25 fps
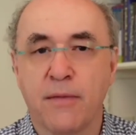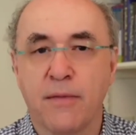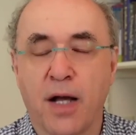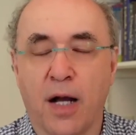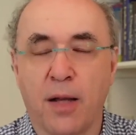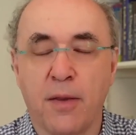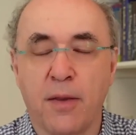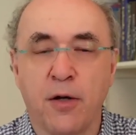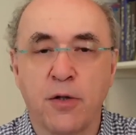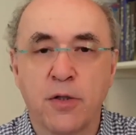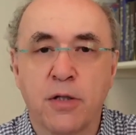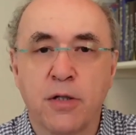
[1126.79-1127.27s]

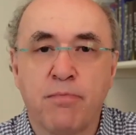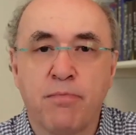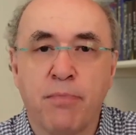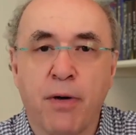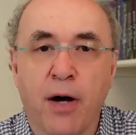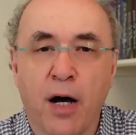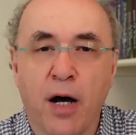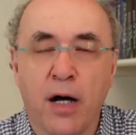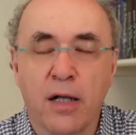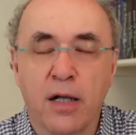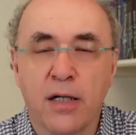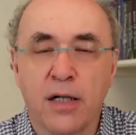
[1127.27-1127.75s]
And those are
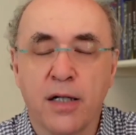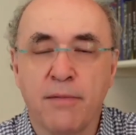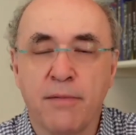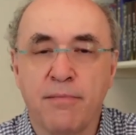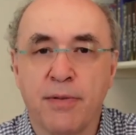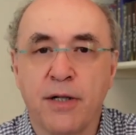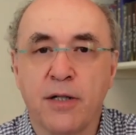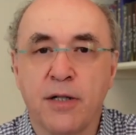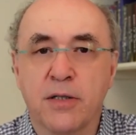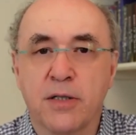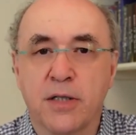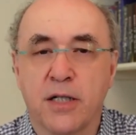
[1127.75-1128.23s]
partly
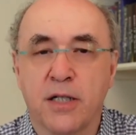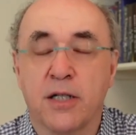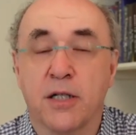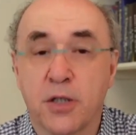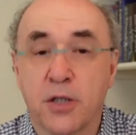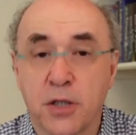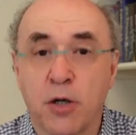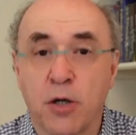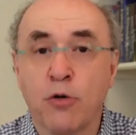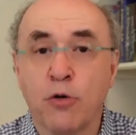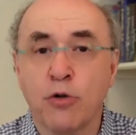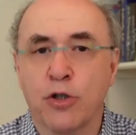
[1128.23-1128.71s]
built in a
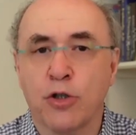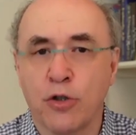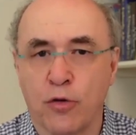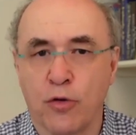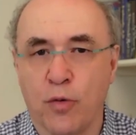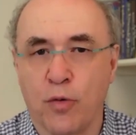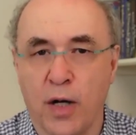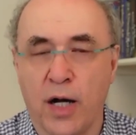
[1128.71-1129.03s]
social